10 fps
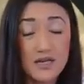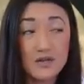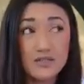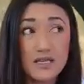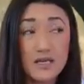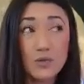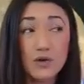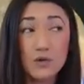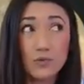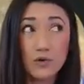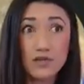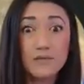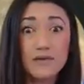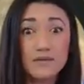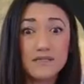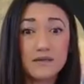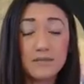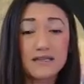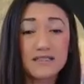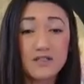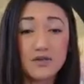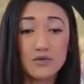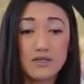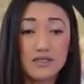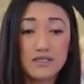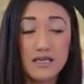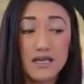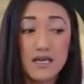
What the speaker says: You see, what really becomes impacted through this